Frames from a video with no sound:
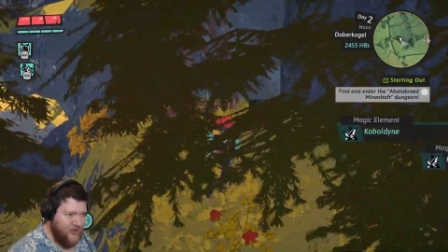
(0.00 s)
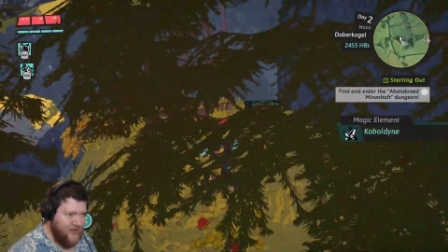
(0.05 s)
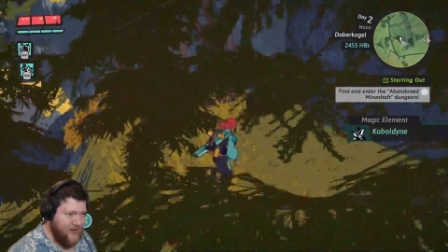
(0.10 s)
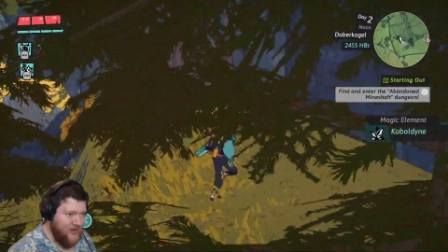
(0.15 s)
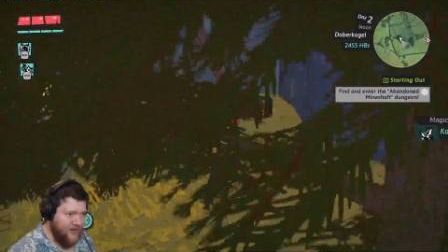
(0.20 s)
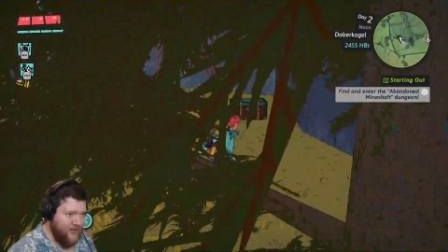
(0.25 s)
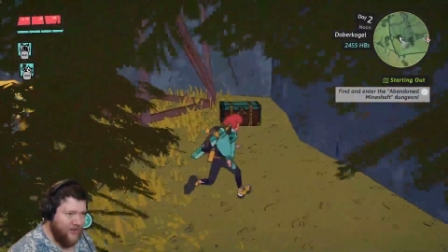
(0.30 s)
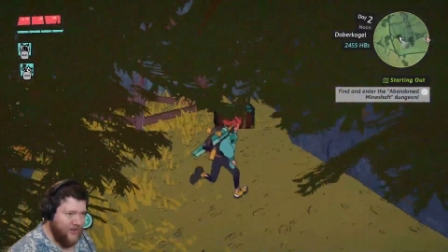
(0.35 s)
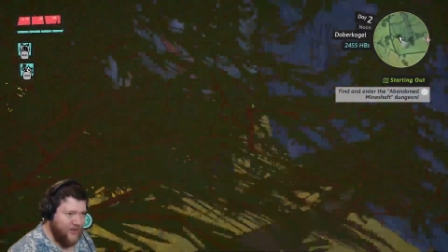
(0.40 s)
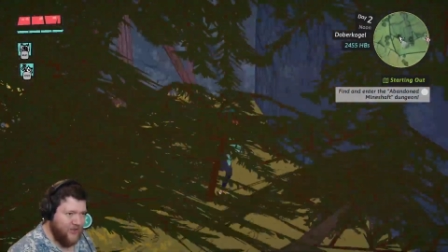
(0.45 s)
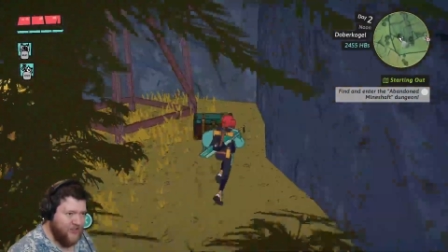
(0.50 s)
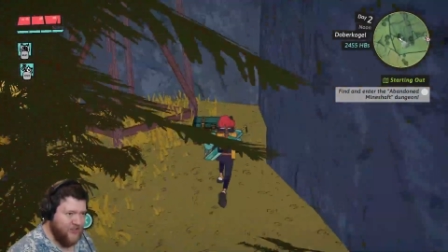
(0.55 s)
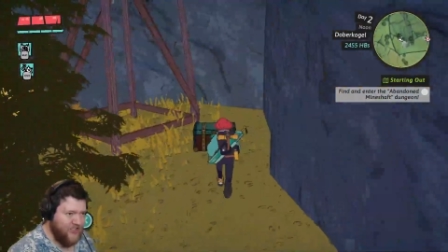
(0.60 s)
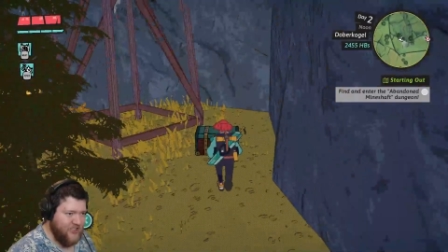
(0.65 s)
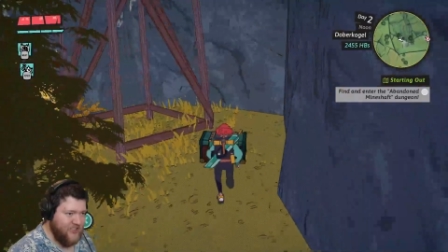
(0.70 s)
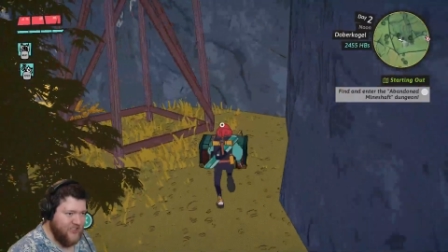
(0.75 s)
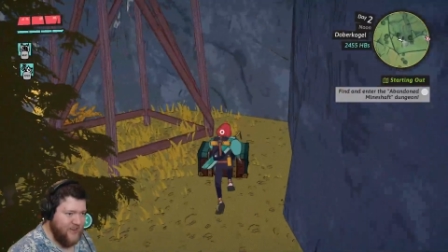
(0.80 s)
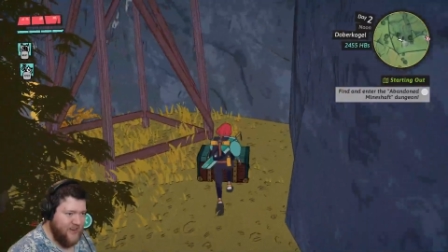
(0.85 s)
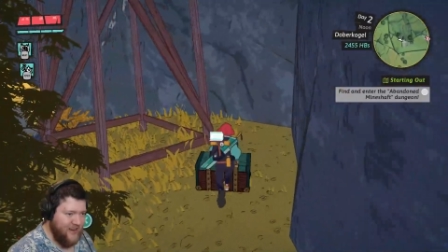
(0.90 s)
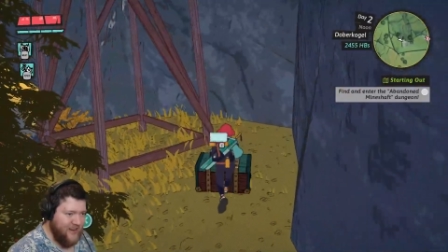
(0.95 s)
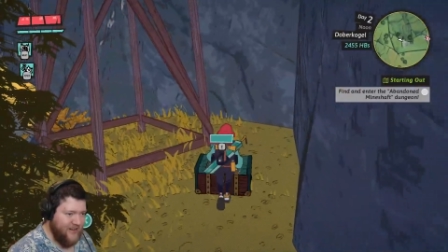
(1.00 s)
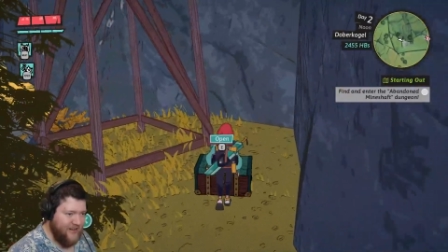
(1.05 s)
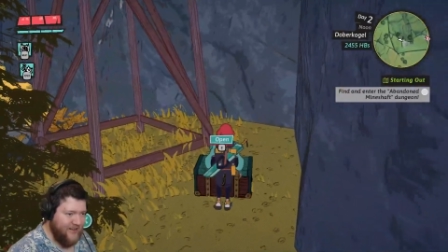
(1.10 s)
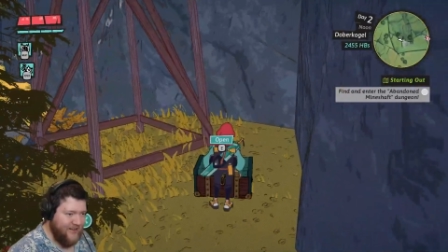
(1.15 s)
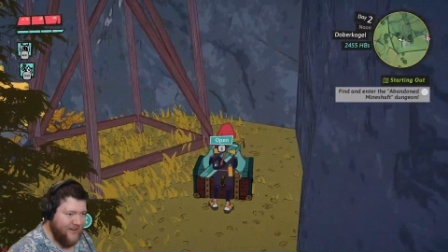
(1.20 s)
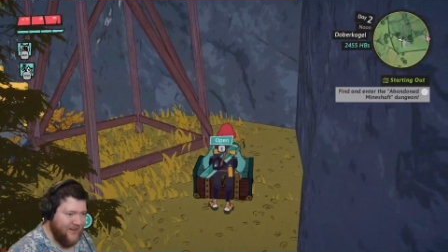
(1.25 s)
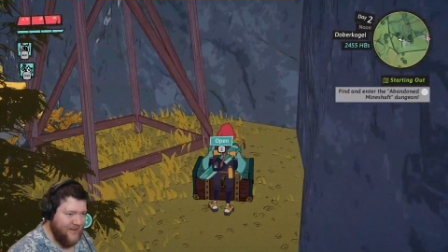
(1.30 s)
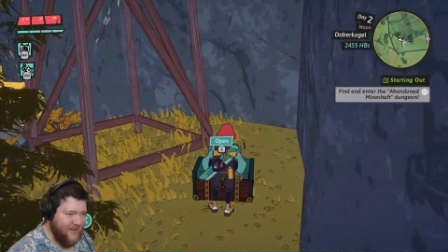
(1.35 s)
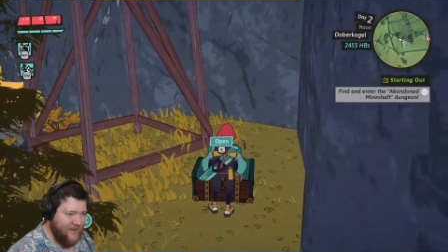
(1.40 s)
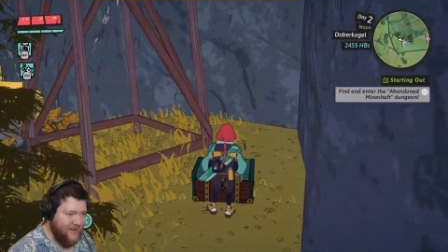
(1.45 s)
and then I just
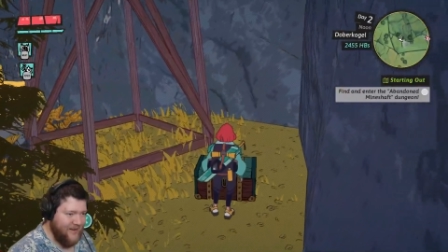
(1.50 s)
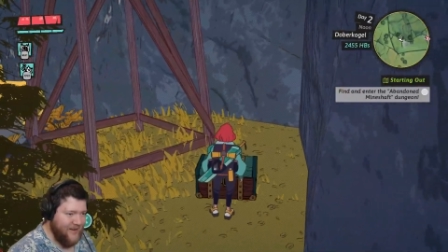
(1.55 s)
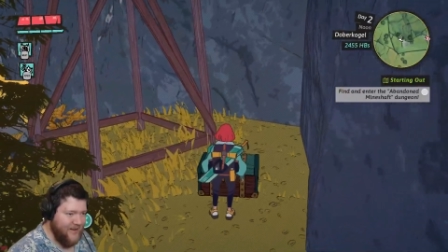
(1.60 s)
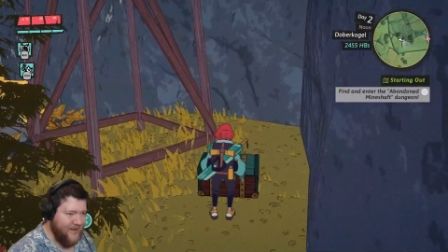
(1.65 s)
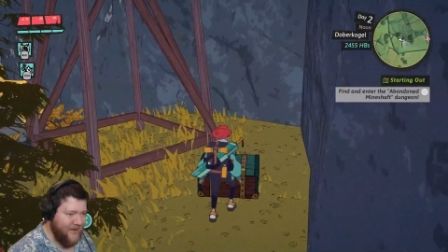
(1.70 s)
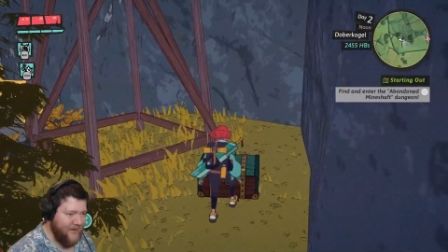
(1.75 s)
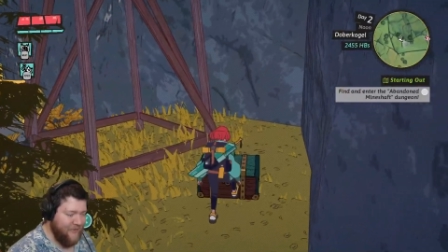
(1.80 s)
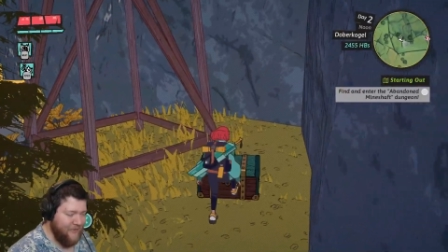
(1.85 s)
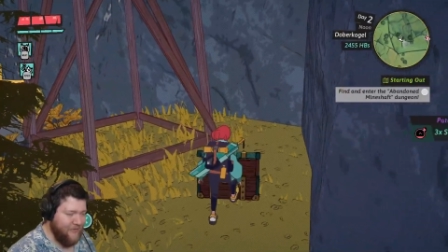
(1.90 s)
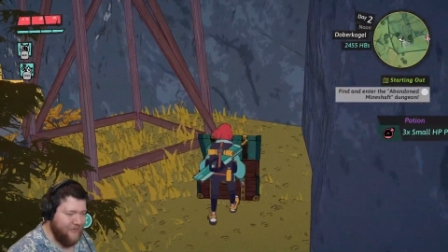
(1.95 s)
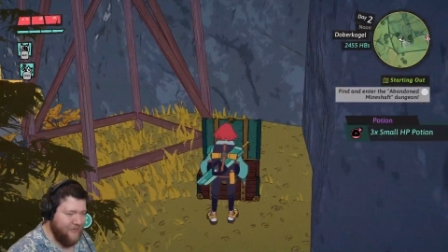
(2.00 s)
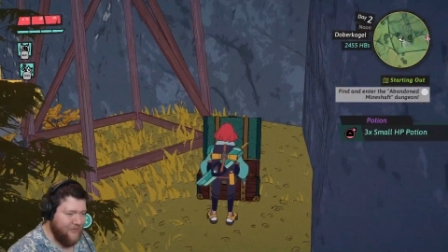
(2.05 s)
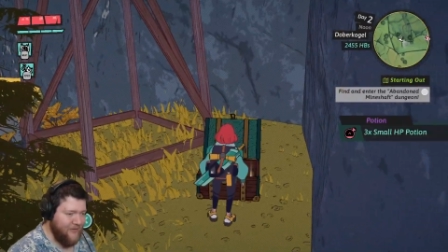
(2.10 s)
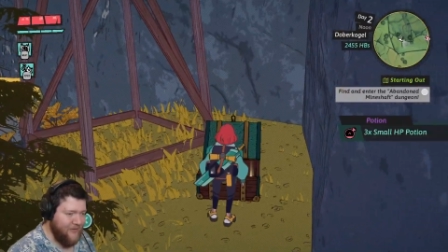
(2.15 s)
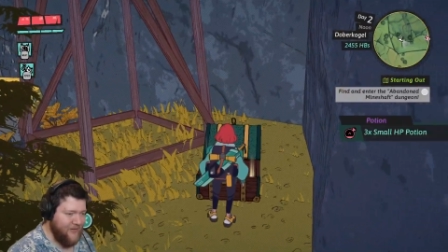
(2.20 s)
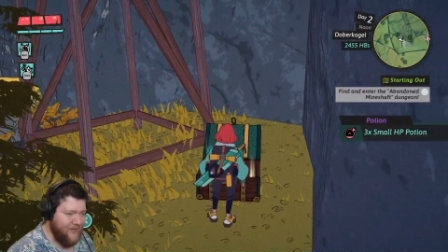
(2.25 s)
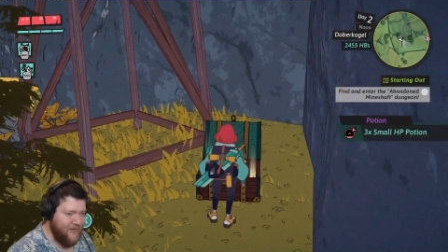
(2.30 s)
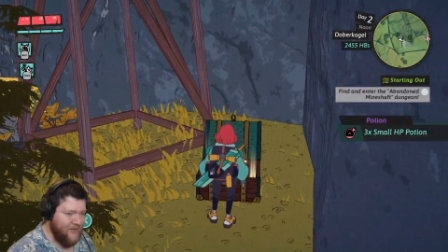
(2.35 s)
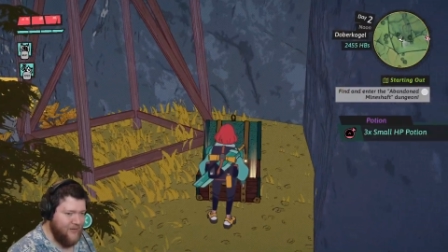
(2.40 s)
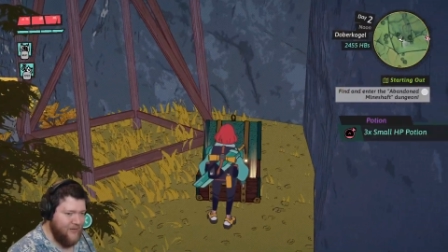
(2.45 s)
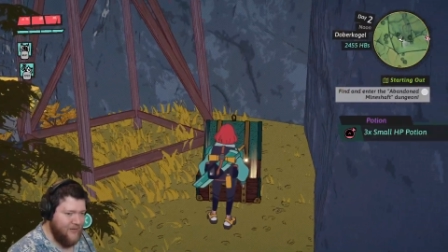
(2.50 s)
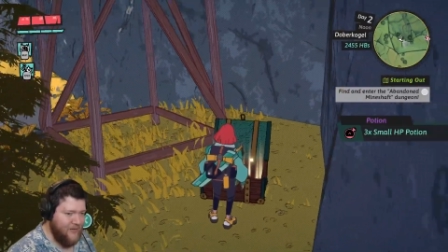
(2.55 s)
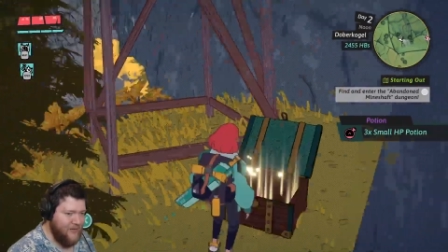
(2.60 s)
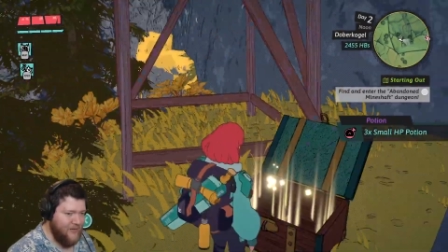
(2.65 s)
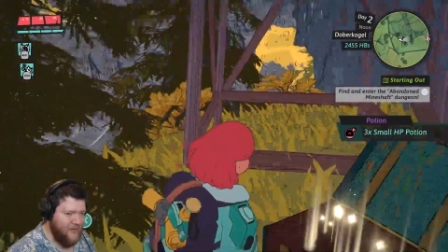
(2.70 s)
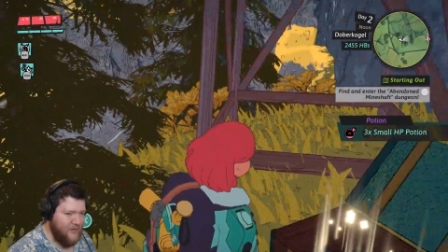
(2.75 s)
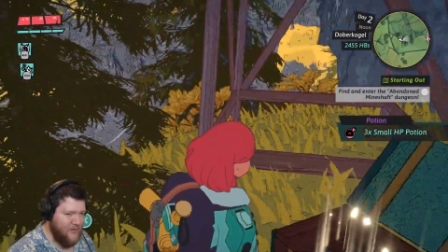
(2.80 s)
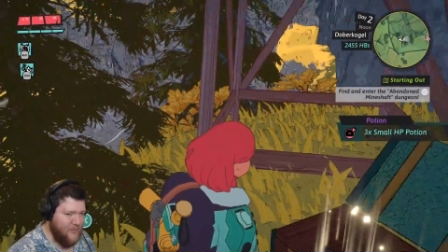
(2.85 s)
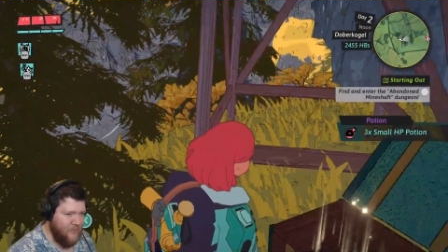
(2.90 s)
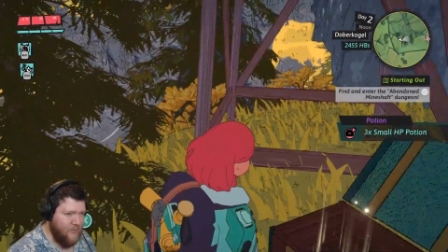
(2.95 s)
silently leave.
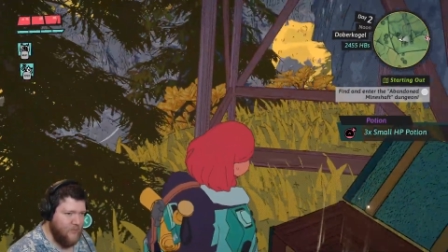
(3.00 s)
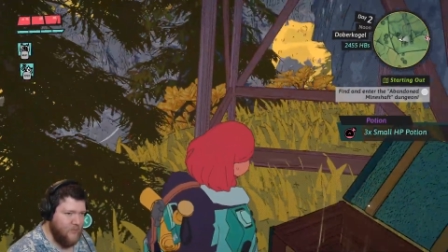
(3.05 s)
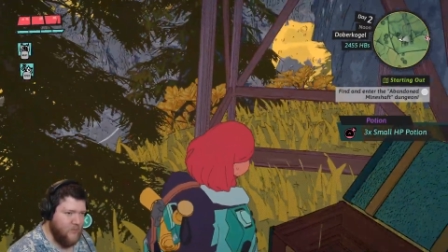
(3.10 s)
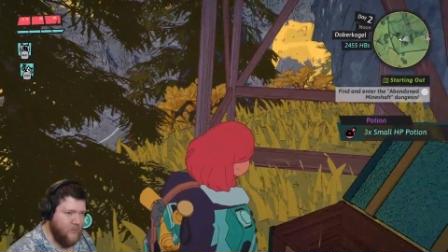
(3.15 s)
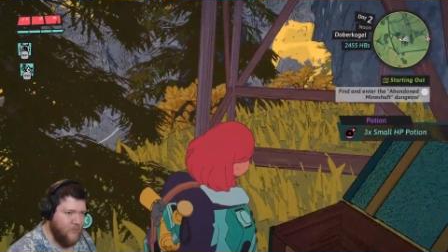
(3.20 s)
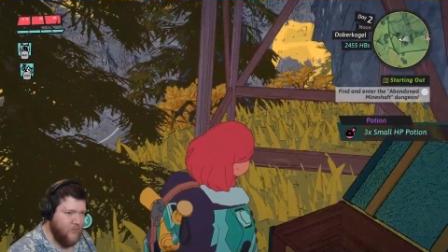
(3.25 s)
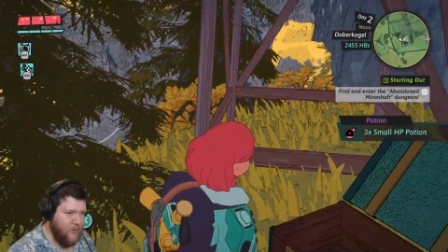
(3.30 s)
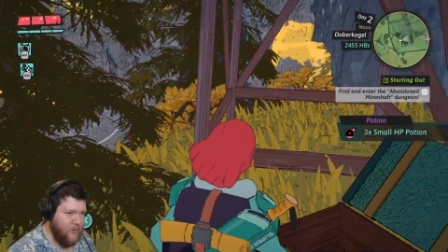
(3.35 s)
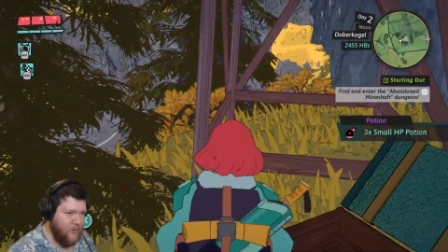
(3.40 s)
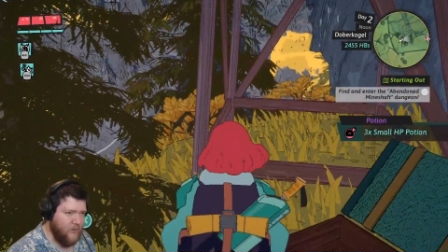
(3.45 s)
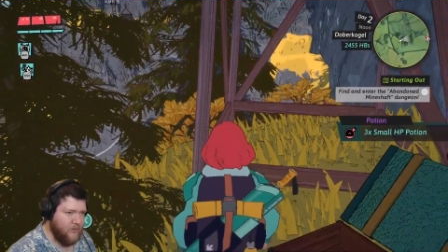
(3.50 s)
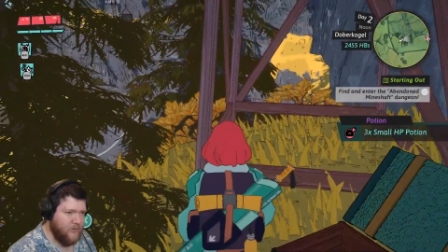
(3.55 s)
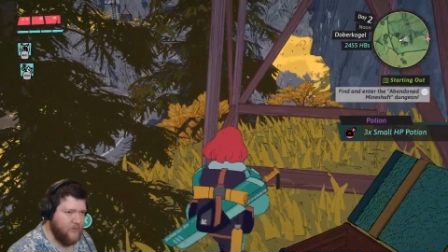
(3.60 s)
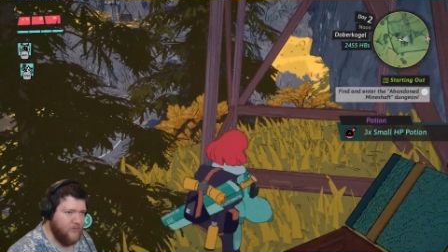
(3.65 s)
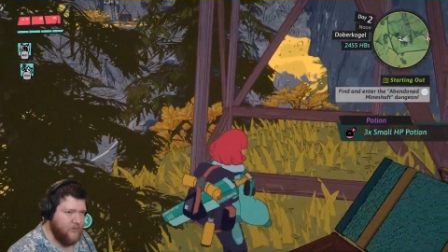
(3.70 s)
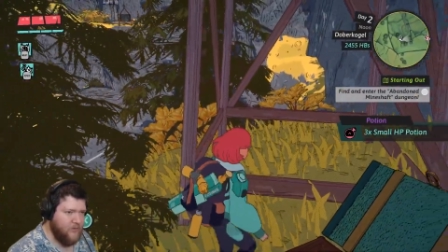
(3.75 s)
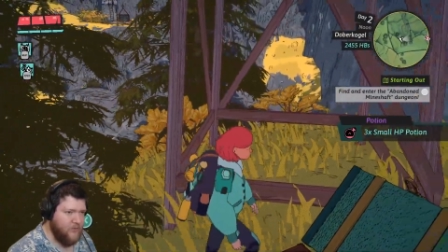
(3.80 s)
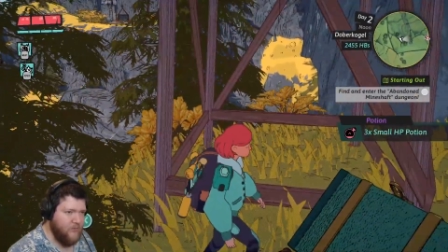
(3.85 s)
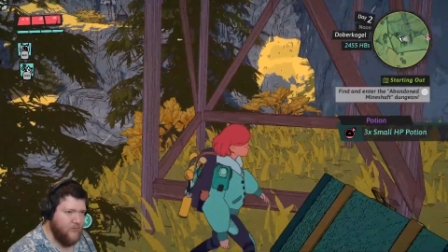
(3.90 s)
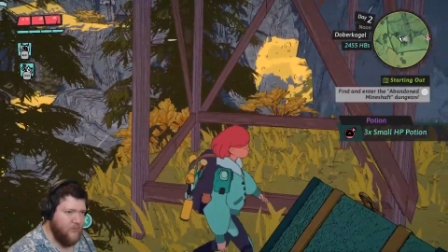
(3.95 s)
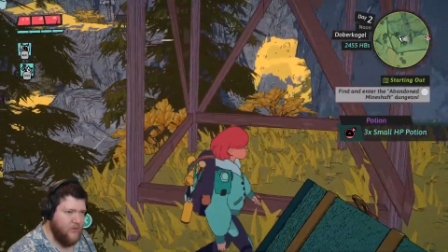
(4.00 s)
Hmm, yes,